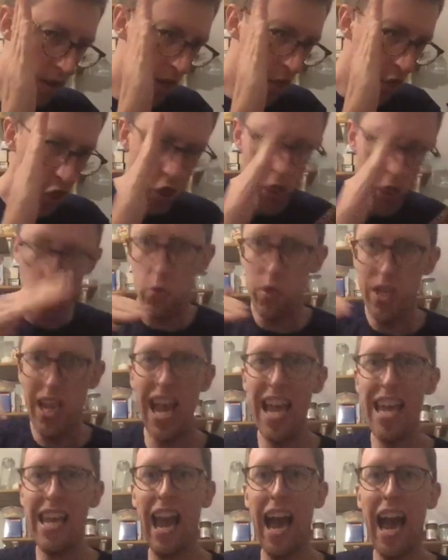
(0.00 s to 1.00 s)
So
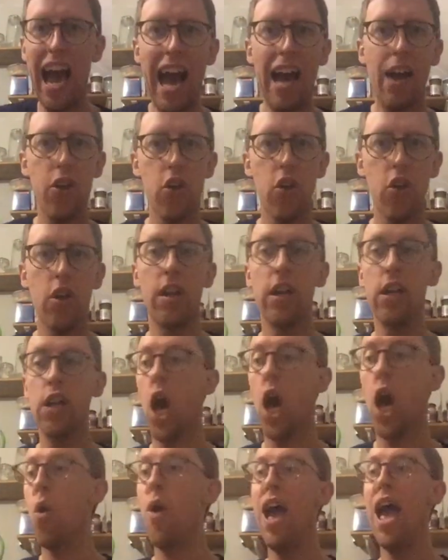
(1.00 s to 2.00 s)
take action and
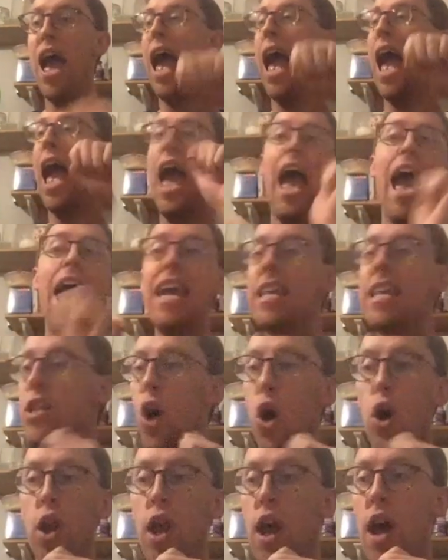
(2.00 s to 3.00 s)
go, hey,
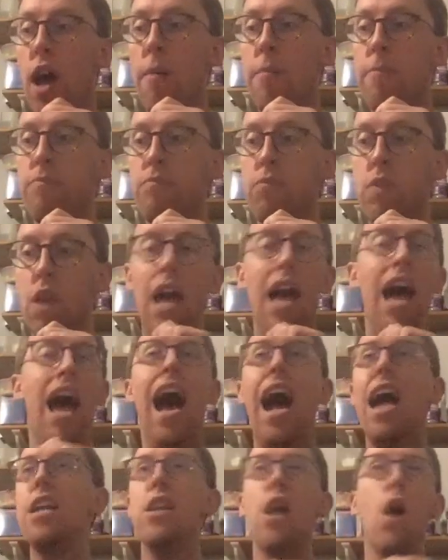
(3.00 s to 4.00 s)
Donna,
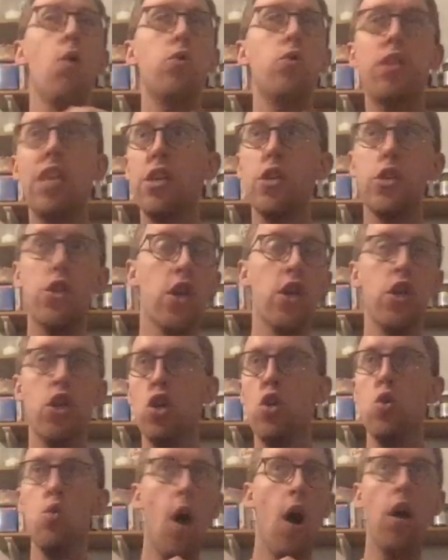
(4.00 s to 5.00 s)
I noticed that
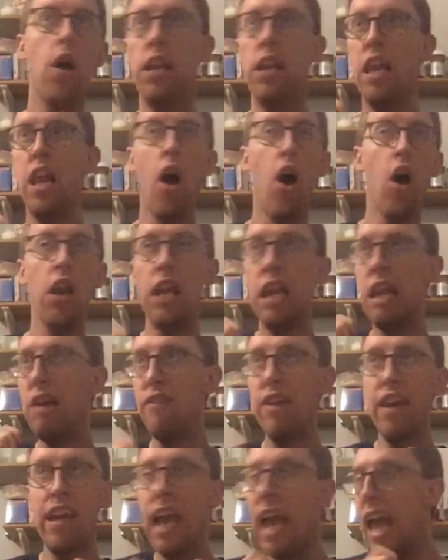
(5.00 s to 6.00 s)
you are
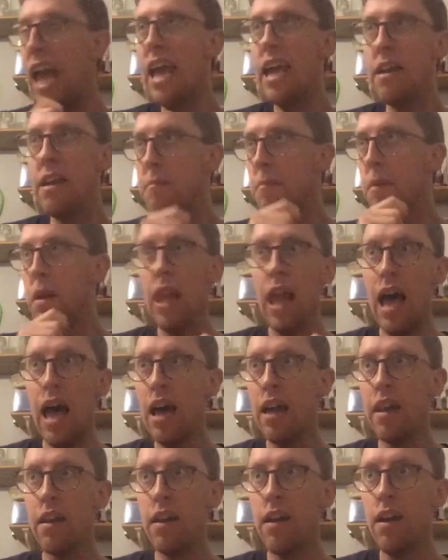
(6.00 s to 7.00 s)
living in
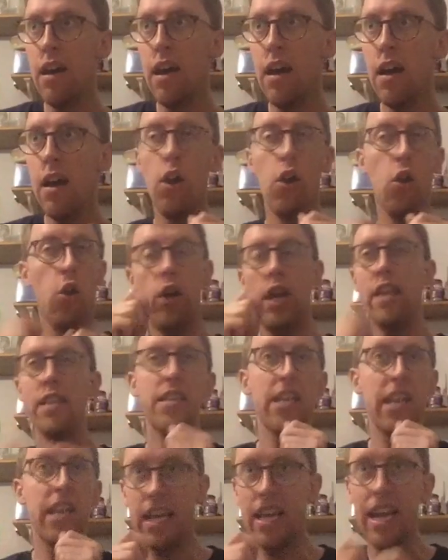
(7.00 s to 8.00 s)
Milan. Looking
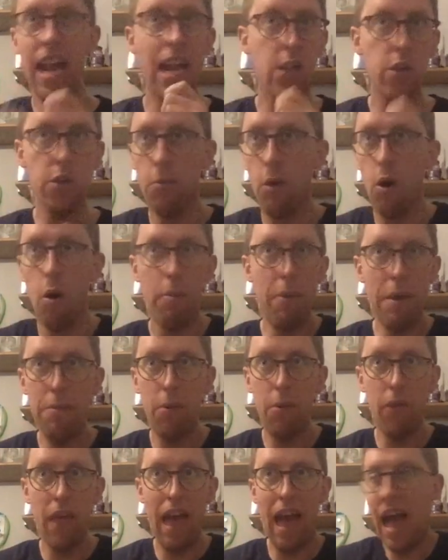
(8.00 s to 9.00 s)
to connect with more
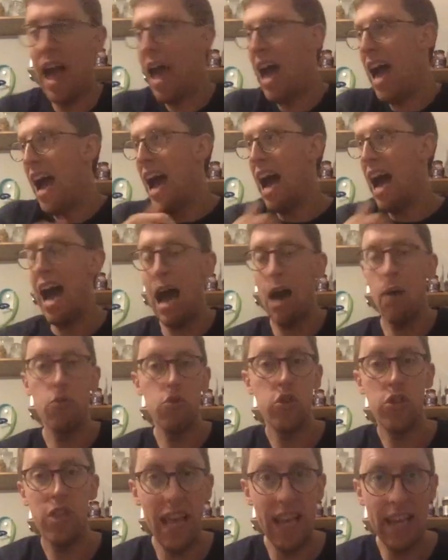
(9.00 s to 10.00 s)
people there. How's
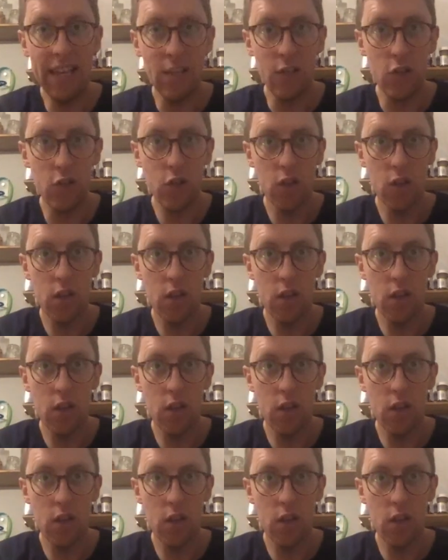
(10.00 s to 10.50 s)
things?